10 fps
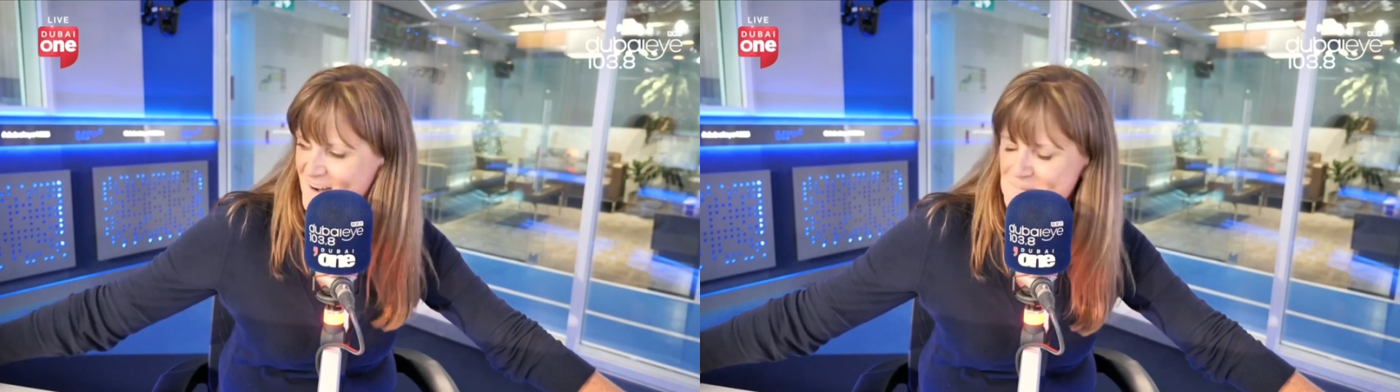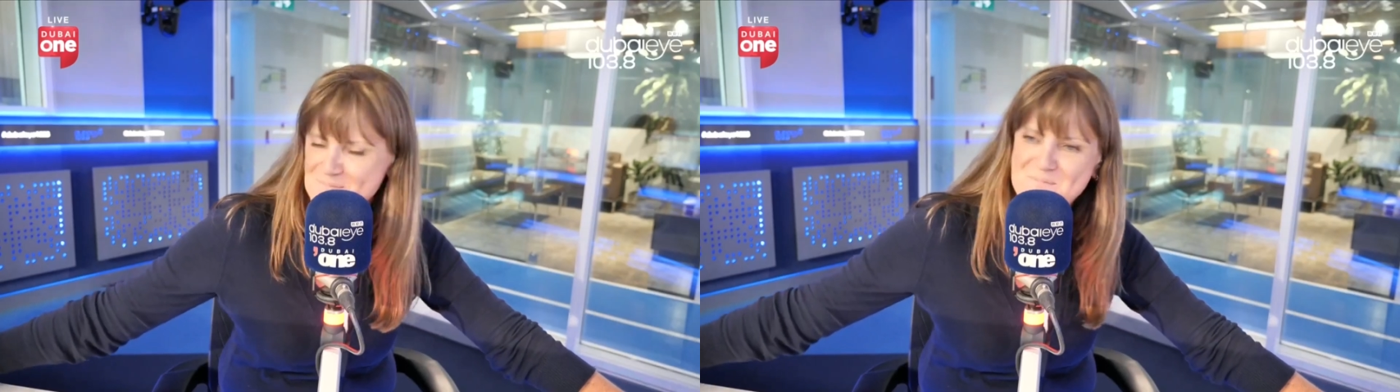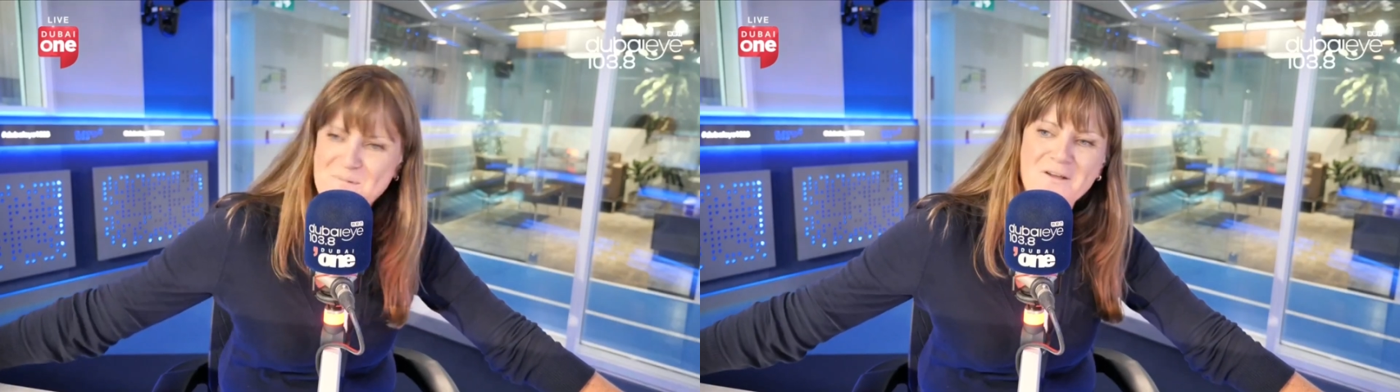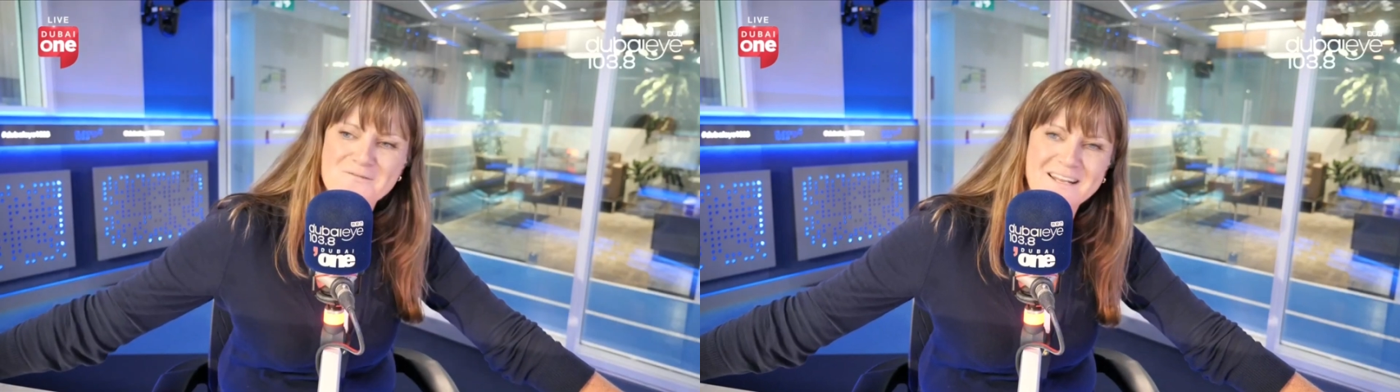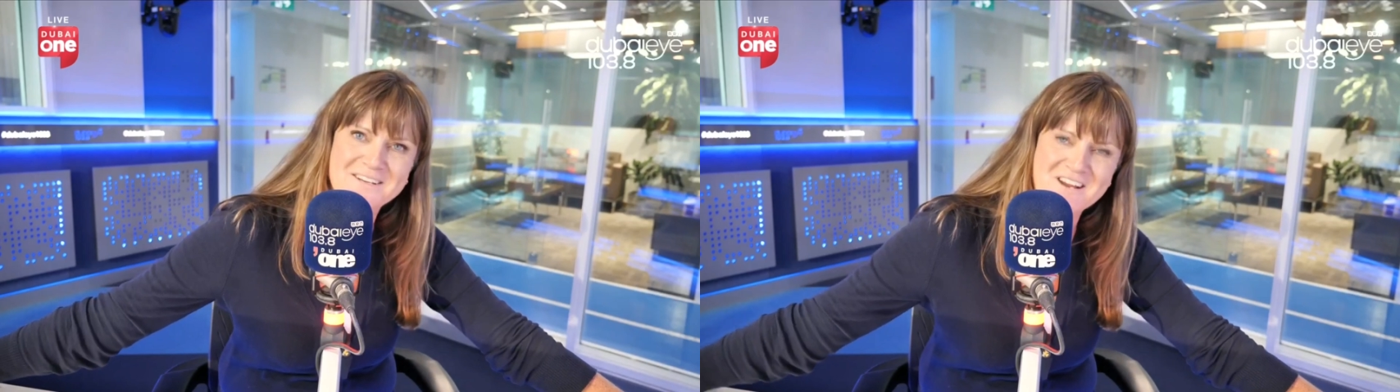I'm
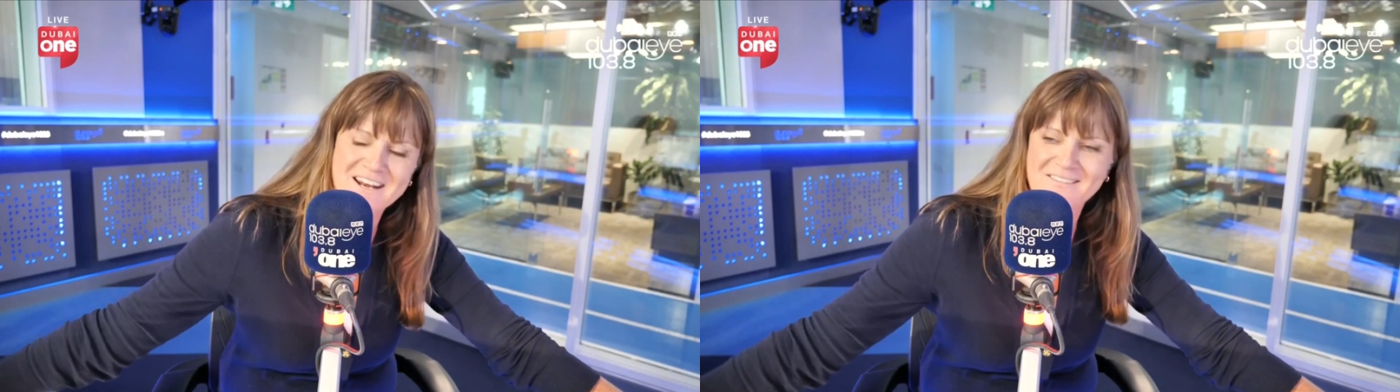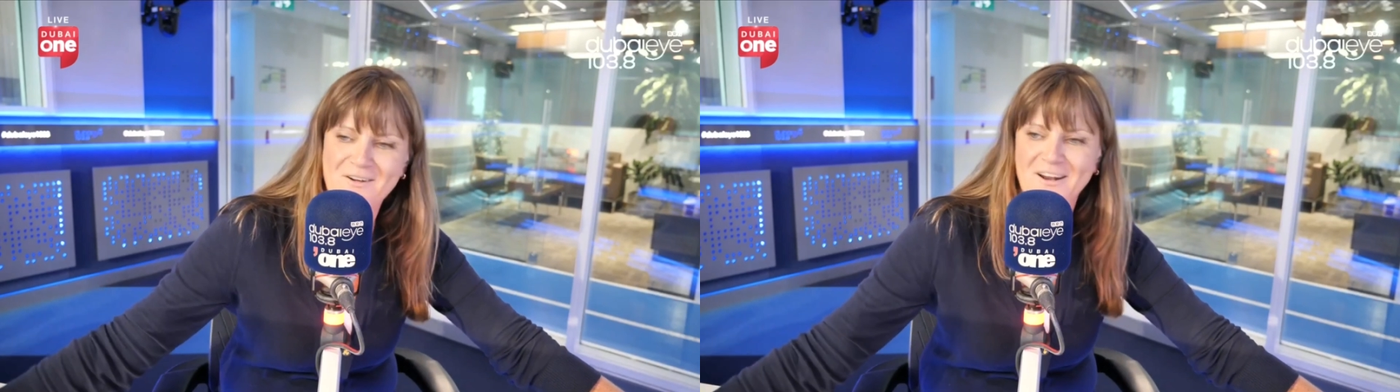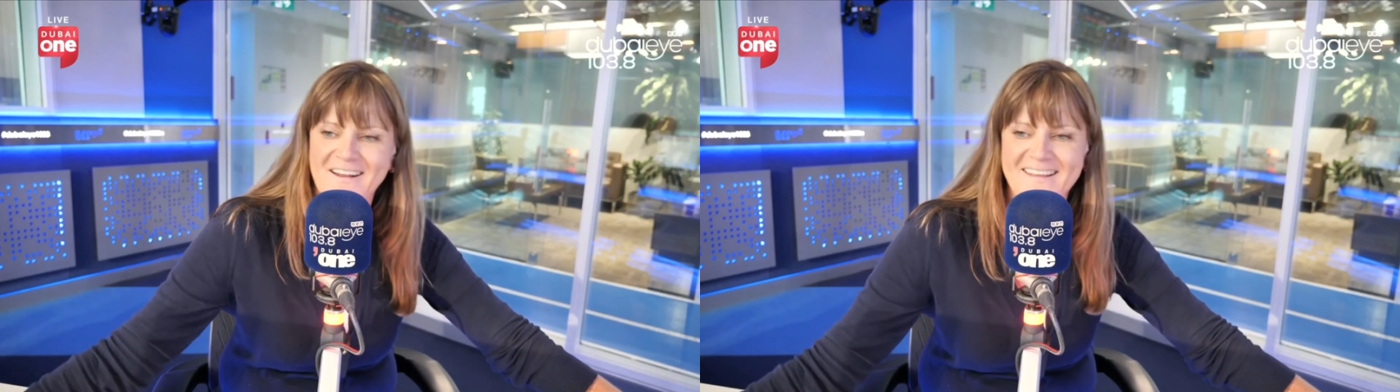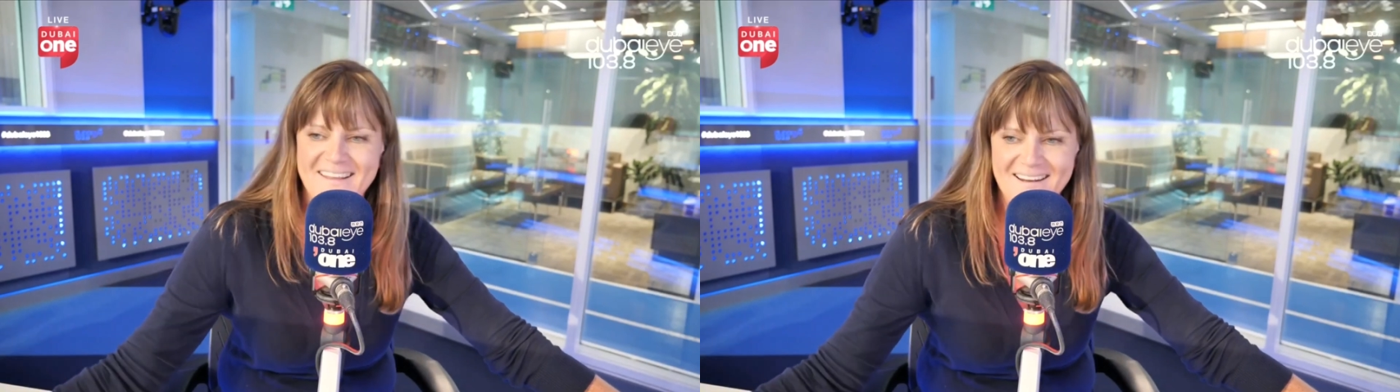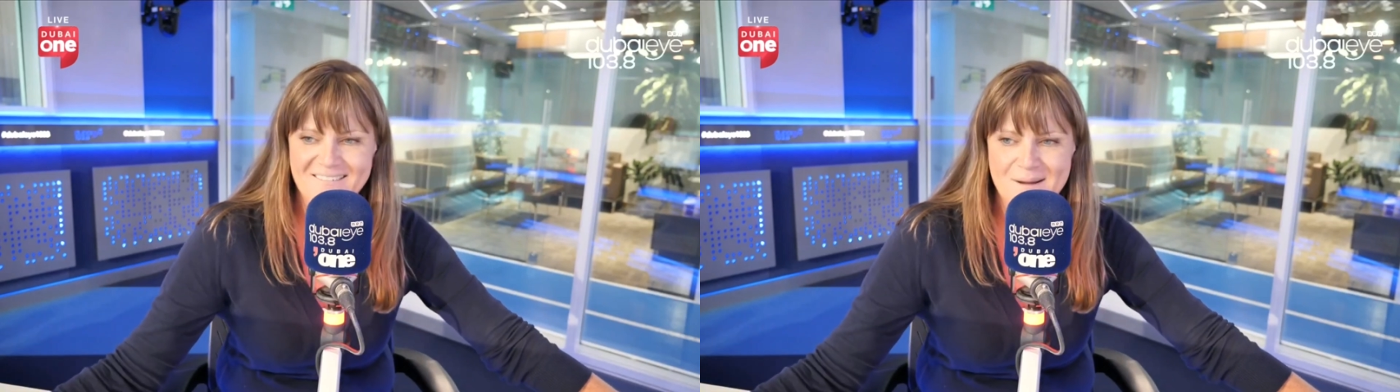hopefully shedding the holiday
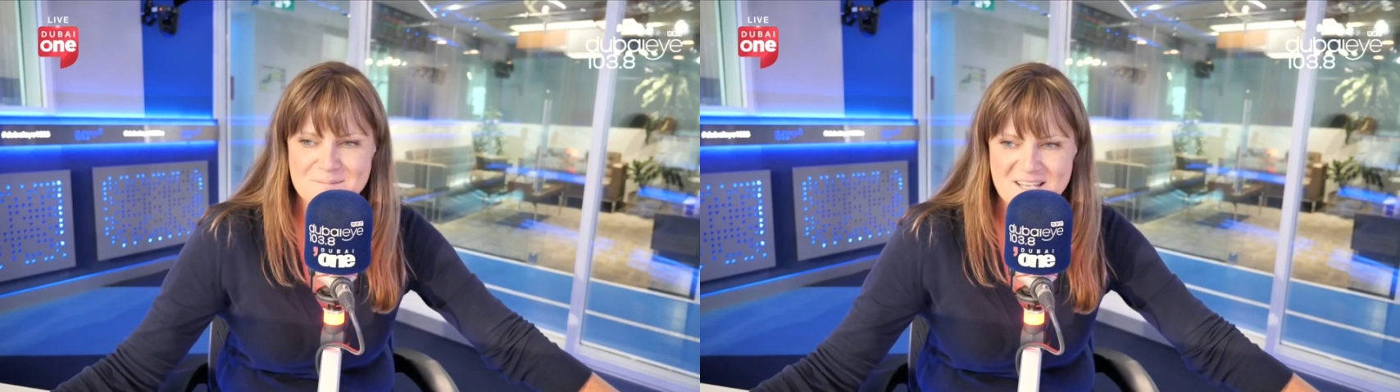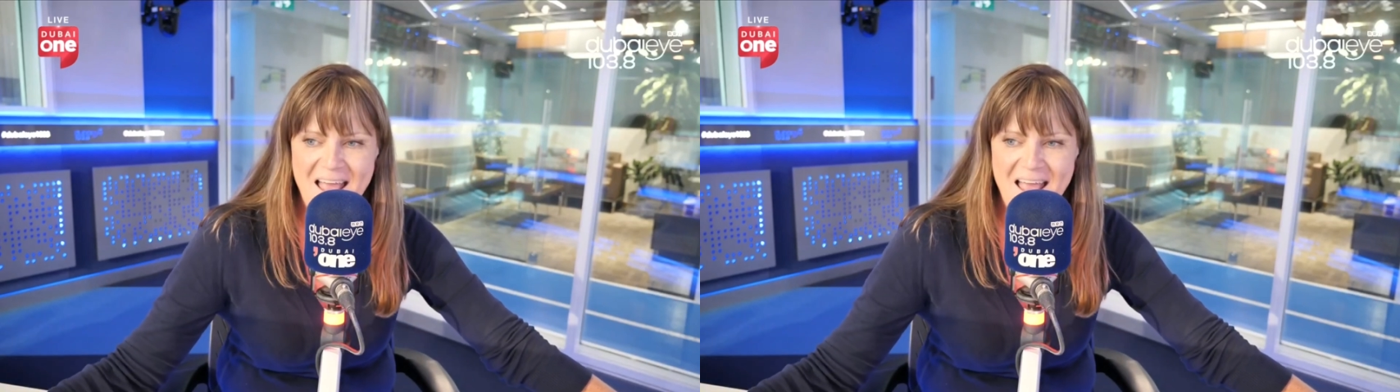kilograms,